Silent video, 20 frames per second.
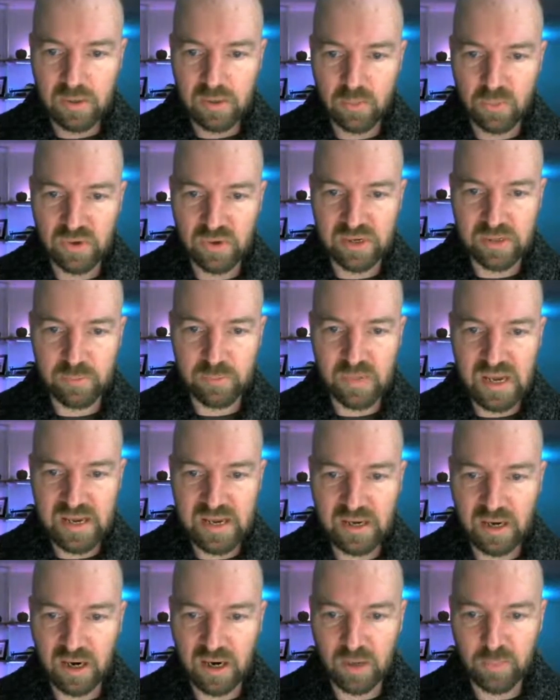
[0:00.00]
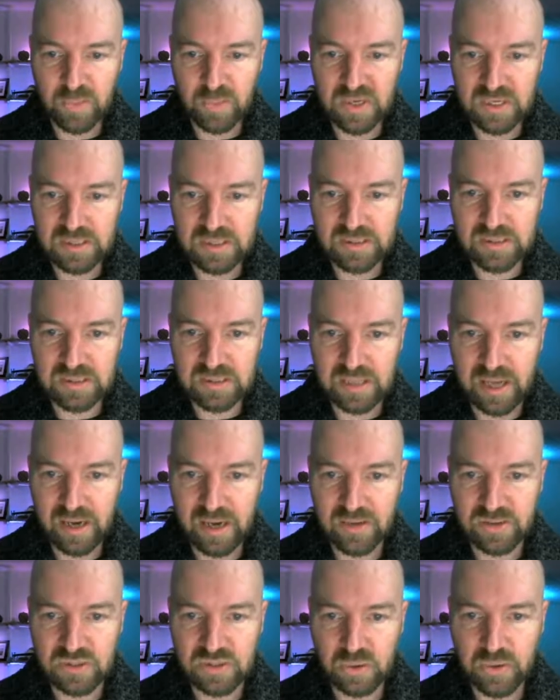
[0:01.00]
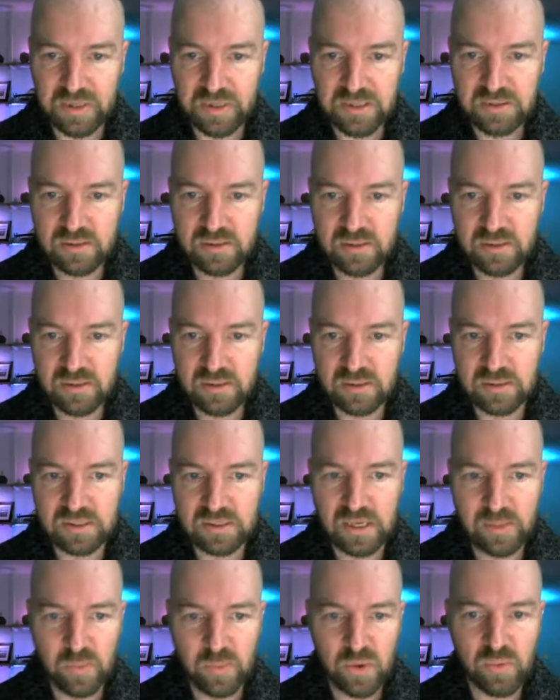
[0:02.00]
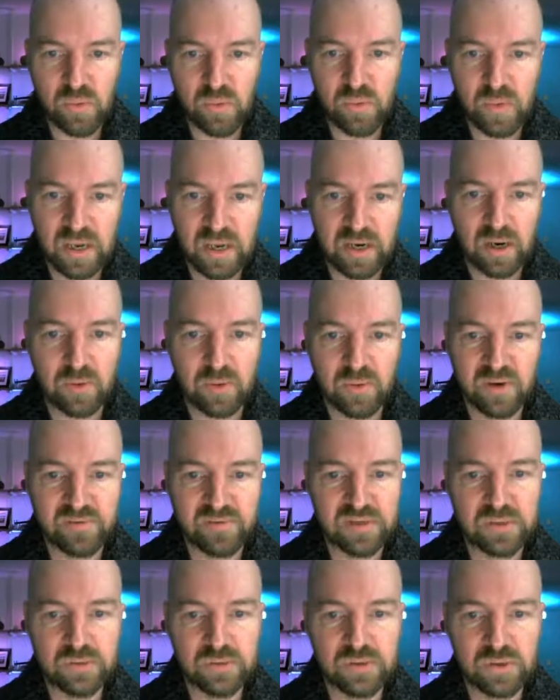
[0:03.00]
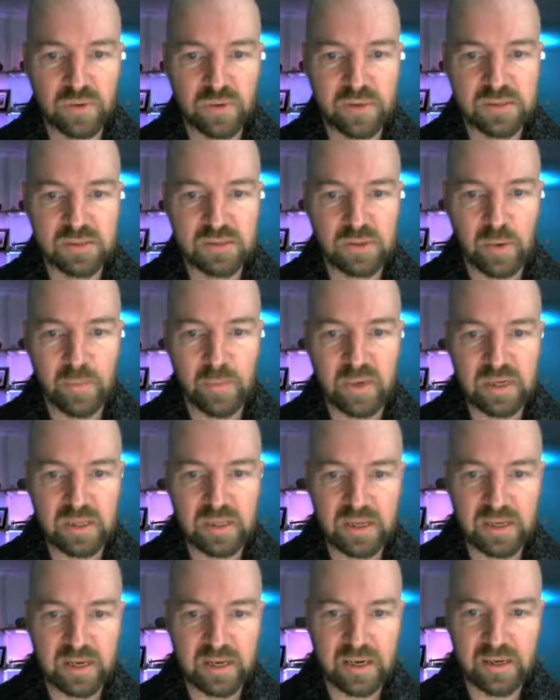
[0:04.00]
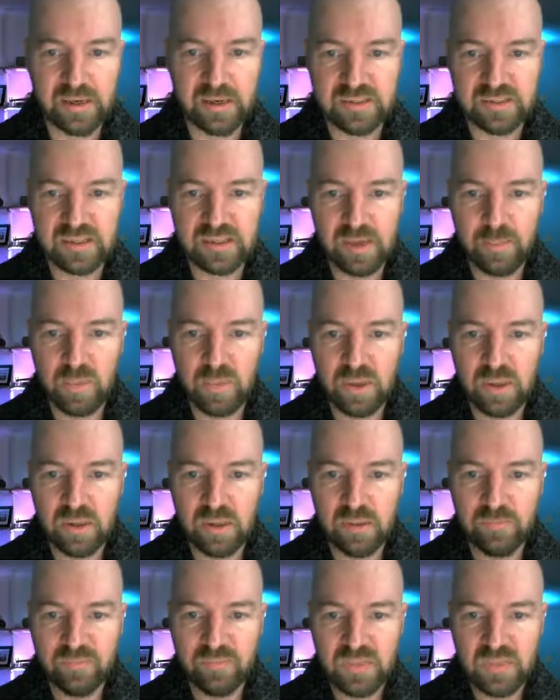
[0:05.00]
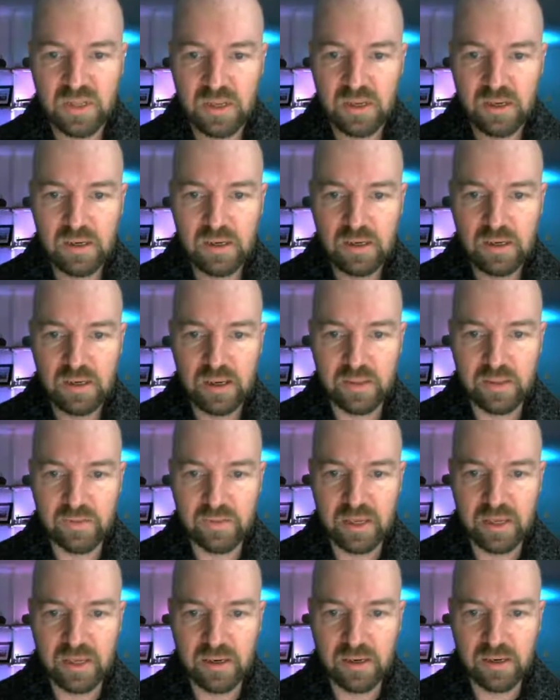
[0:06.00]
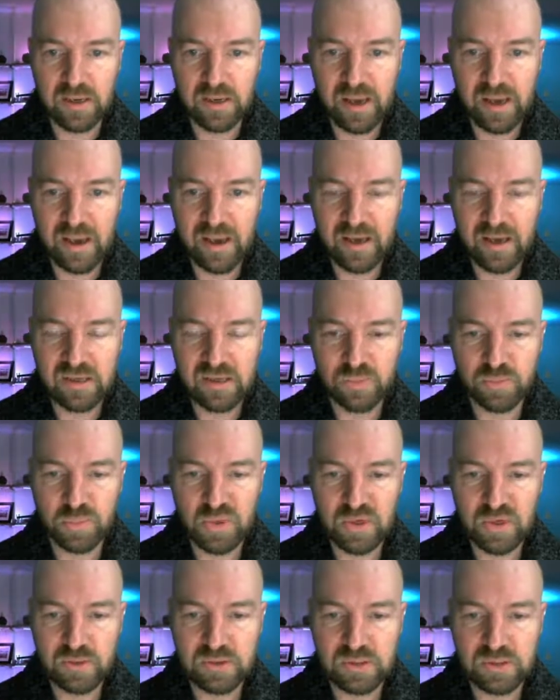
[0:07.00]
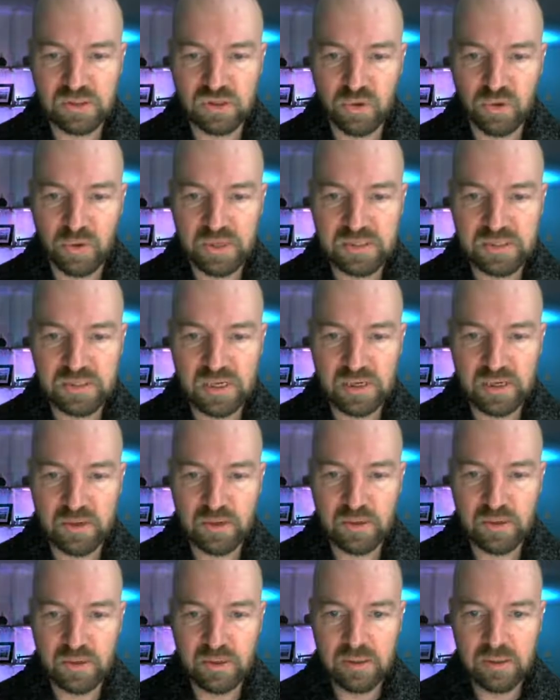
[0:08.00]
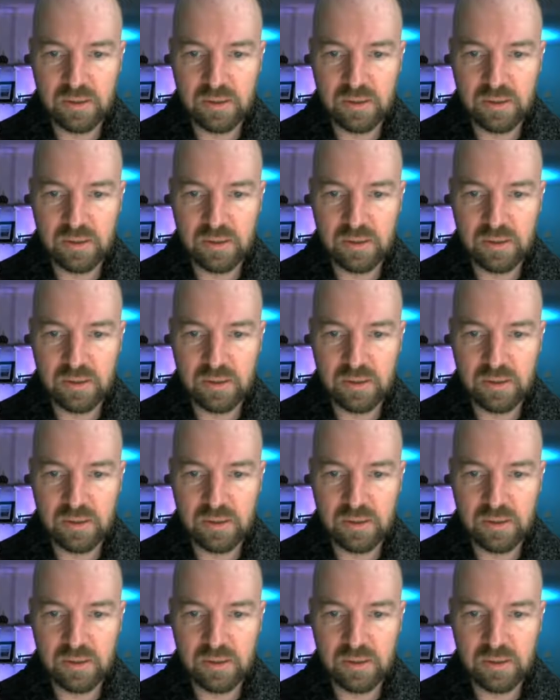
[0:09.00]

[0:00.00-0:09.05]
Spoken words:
we can make our pin slot joint the same way we made our revolute joint. So I'm going to click on Assemble, and then As Built Joint here.